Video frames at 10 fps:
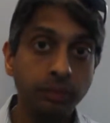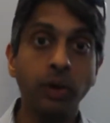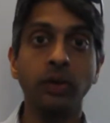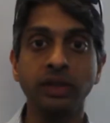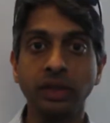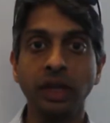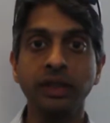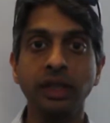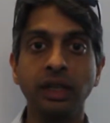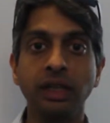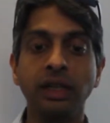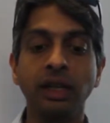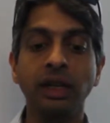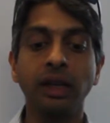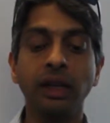personal identity
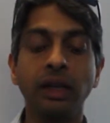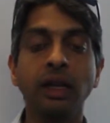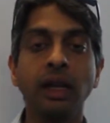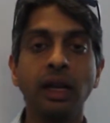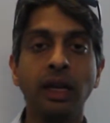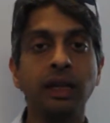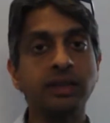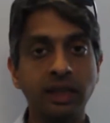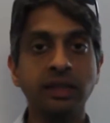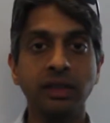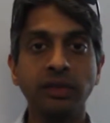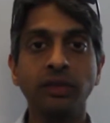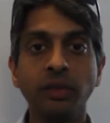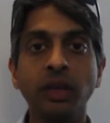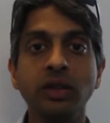data and sensitive
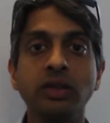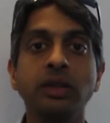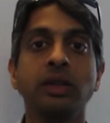information.